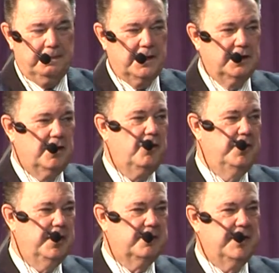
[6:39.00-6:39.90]
to know
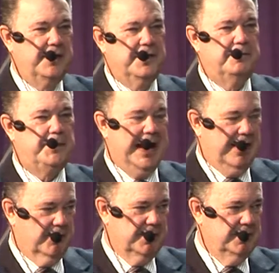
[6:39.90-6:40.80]
him and the
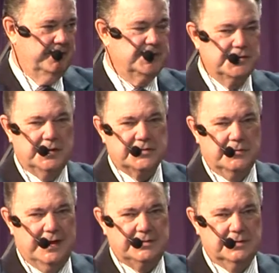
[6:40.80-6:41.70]
power of his
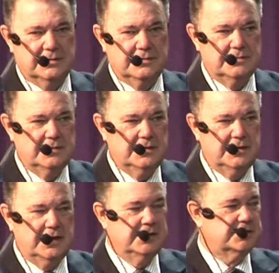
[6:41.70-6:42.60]
resurrection
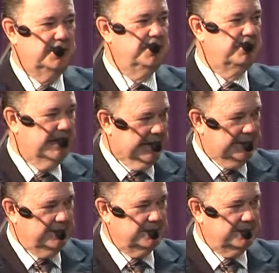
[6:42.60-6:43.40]
is through the blood.